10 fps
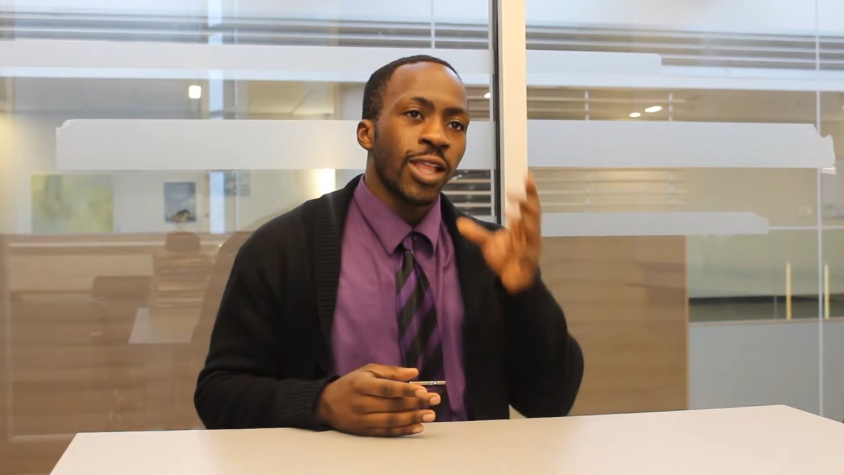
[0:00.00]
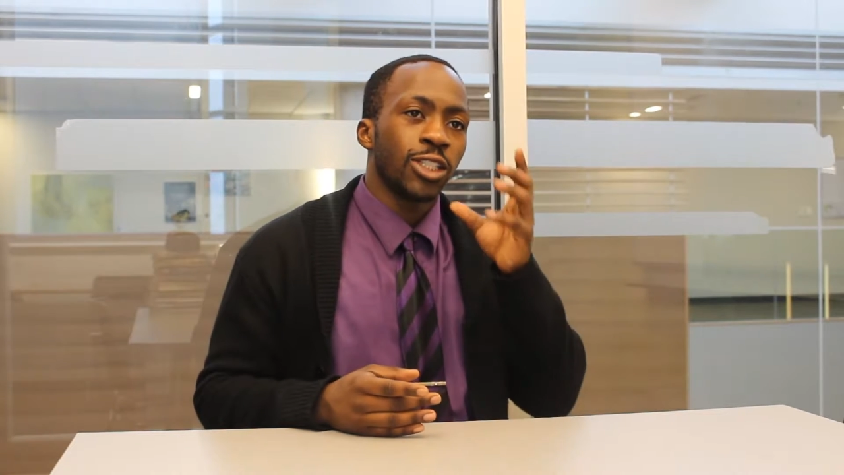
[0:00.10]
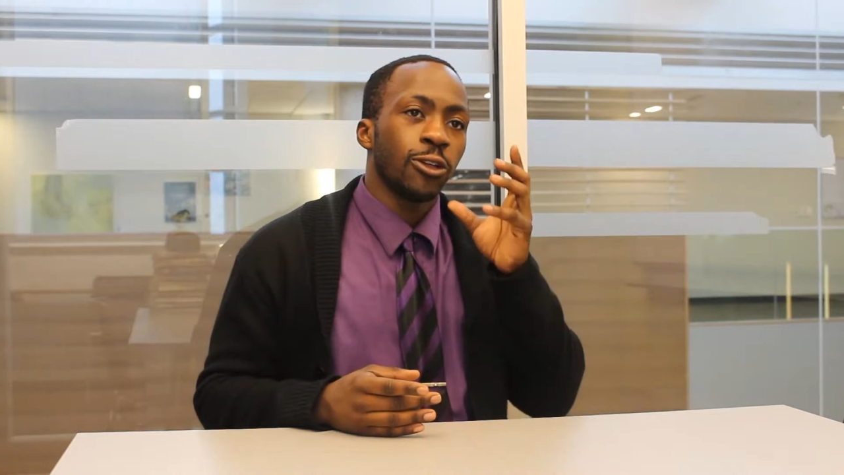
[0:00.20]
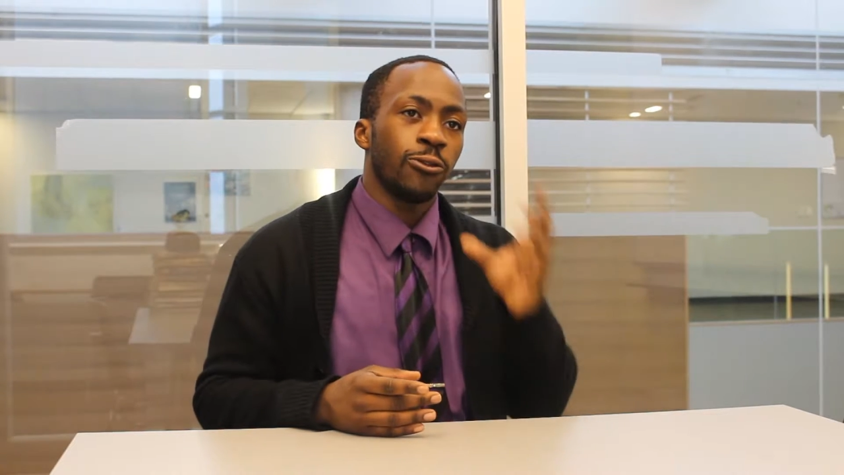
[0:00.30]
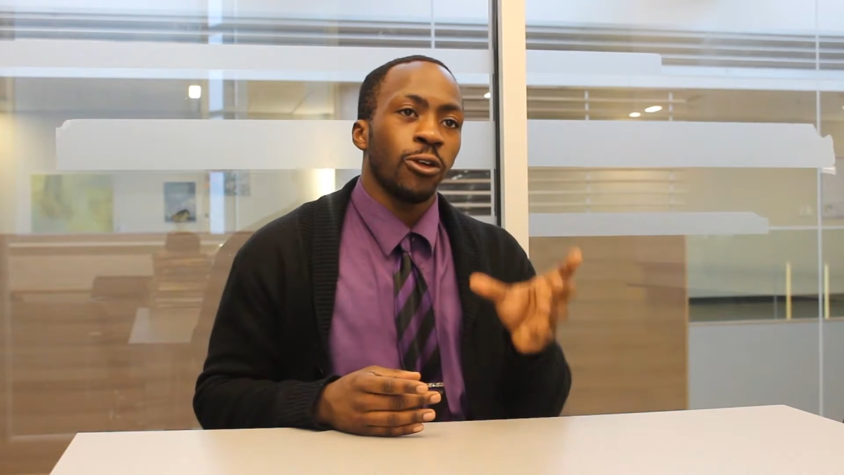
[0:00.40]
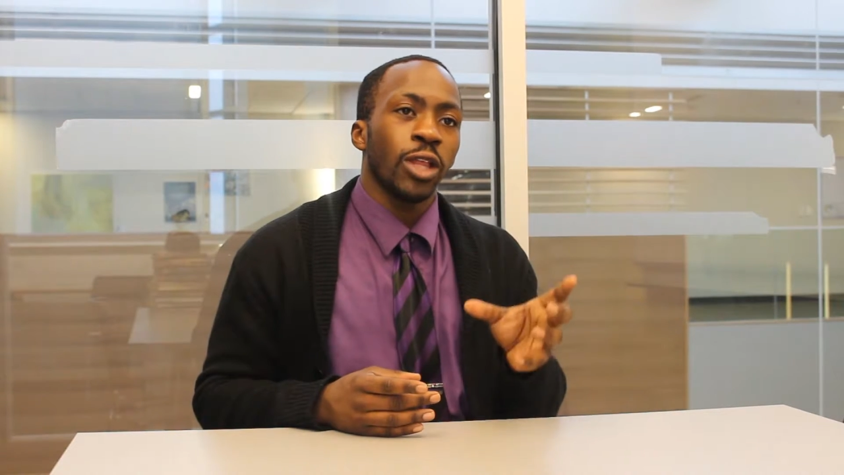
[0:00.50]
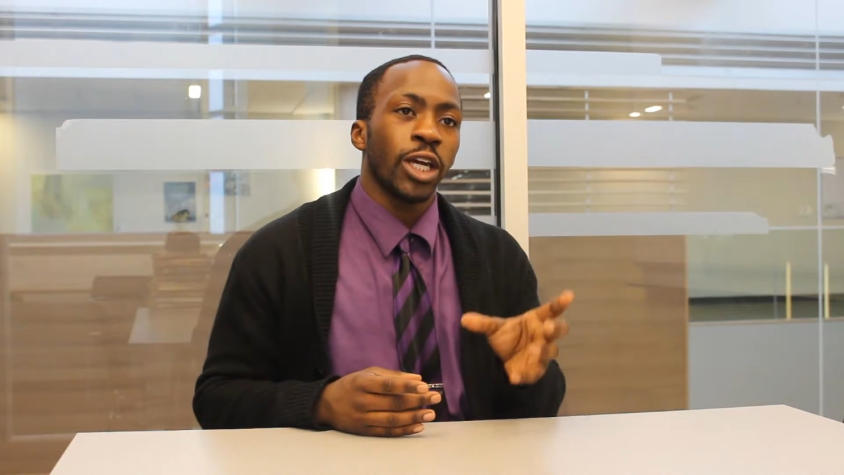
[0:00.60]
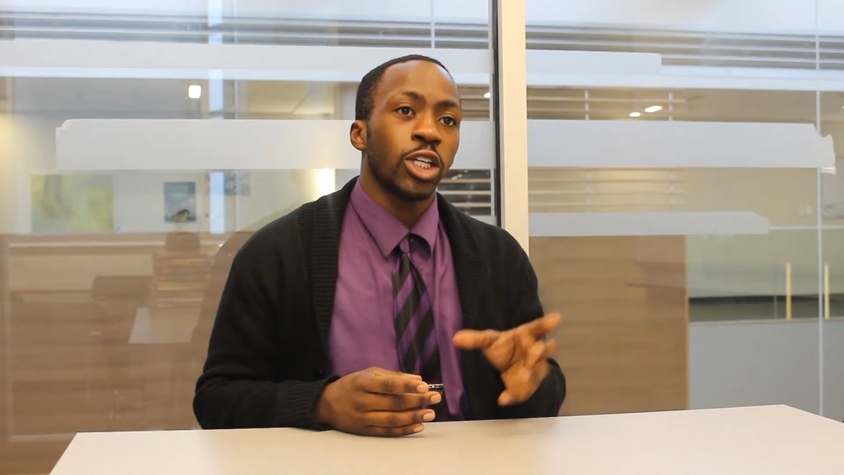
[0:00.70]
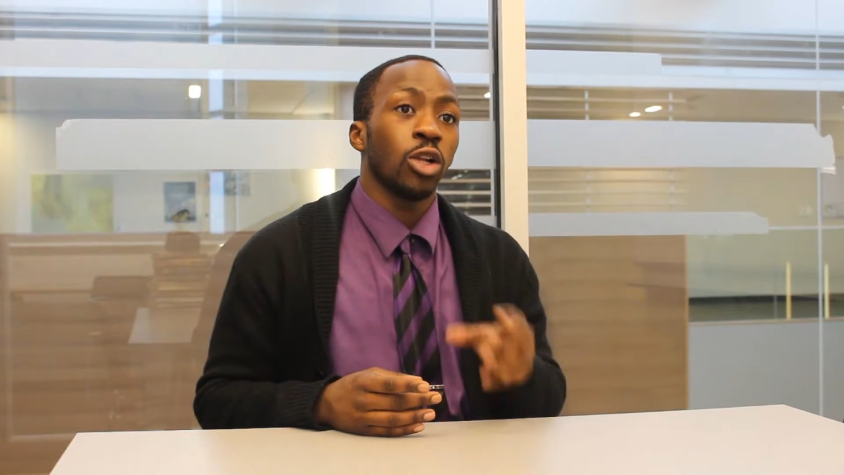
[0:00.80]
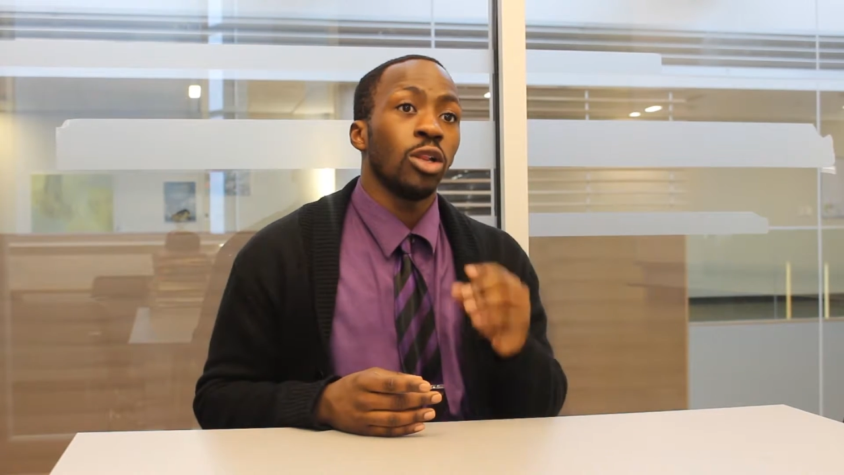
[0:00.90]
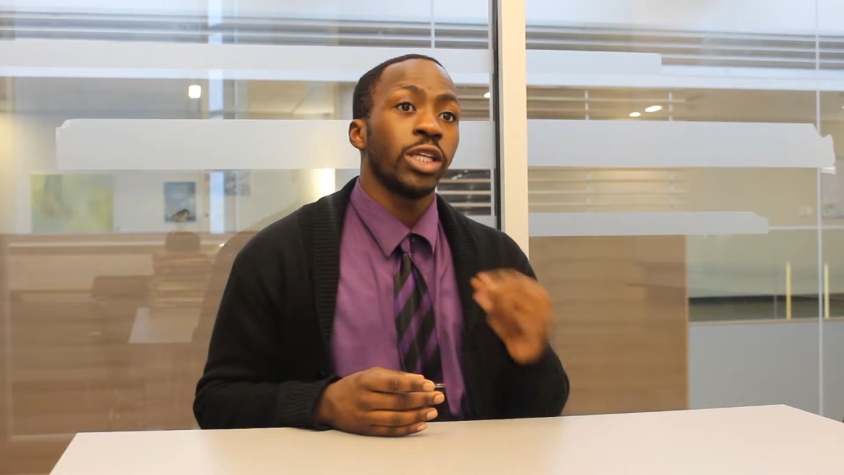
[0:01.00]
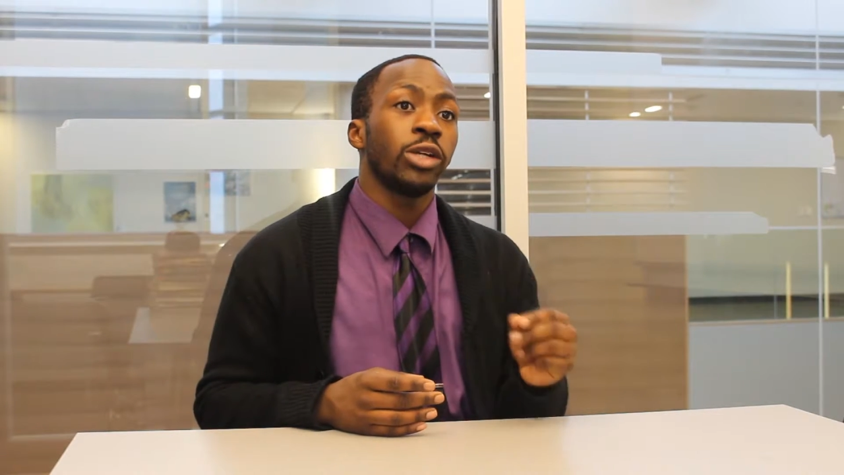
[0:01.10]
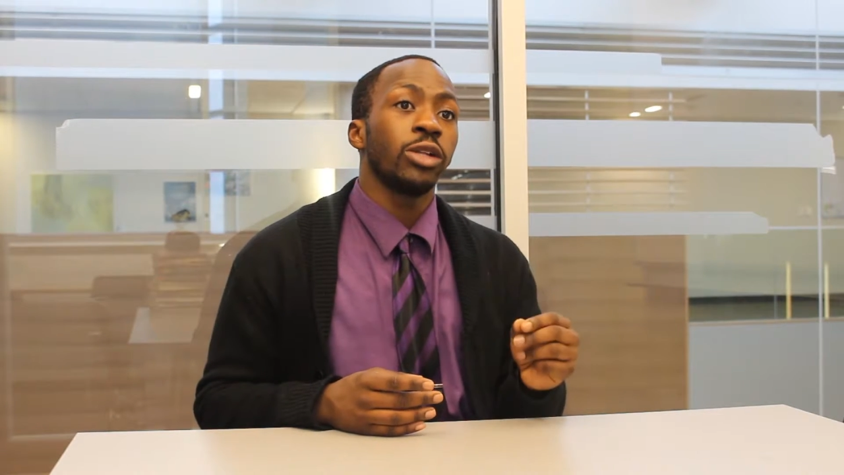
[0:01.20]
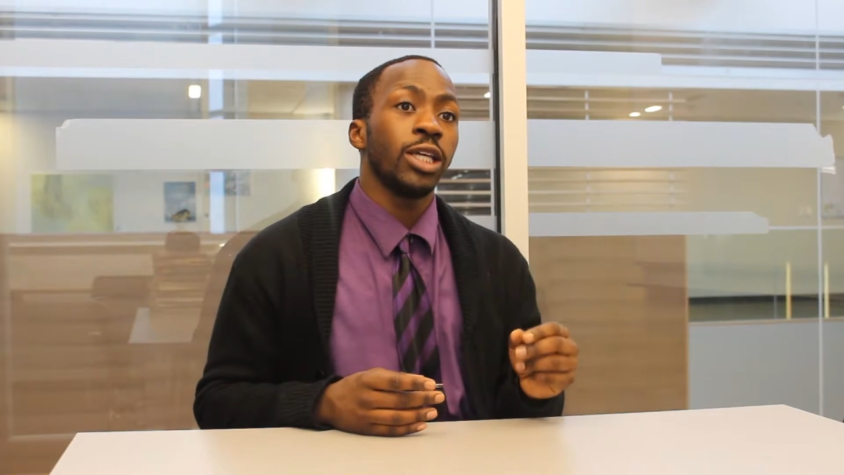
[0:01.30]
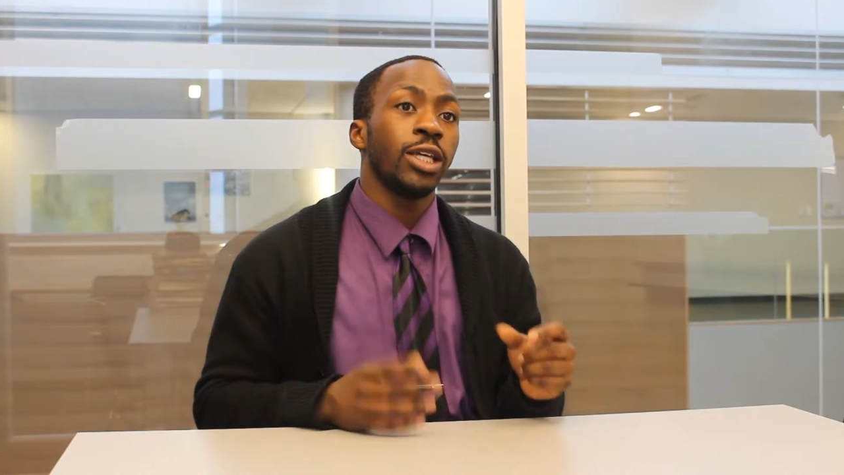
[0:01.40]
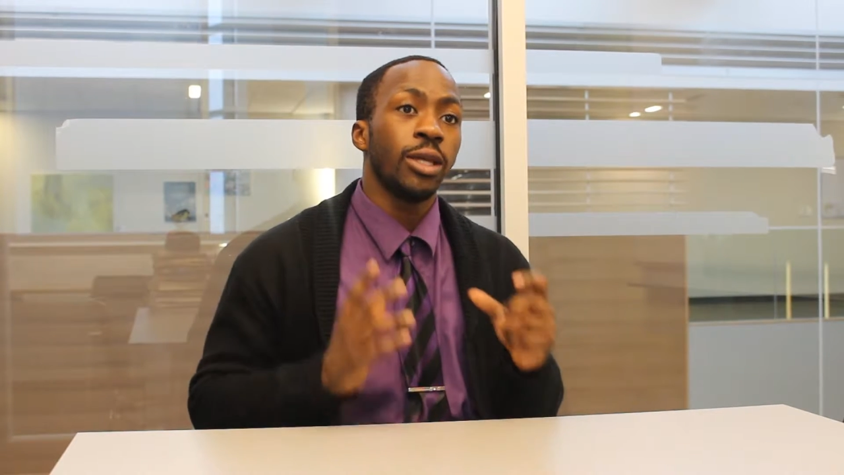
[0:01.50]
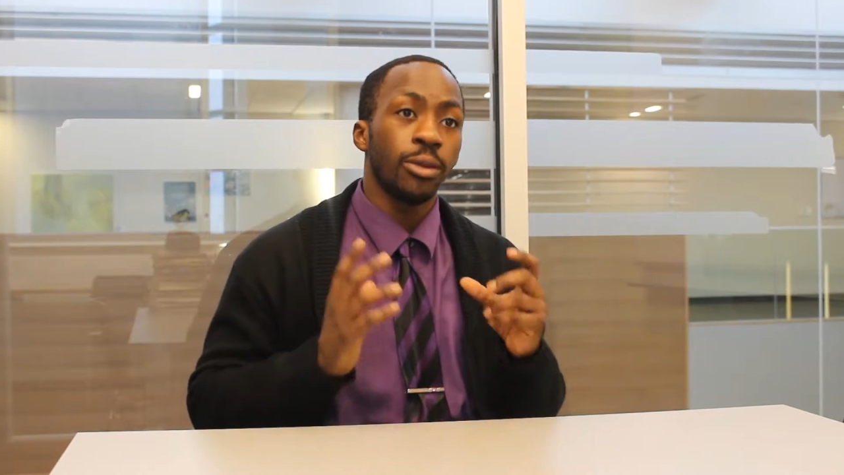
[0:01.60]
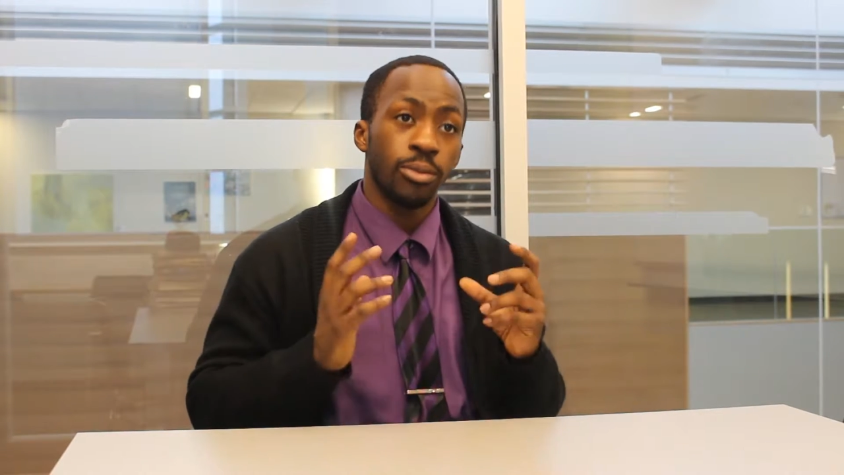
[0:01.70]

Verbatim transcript: that you feel like you're literally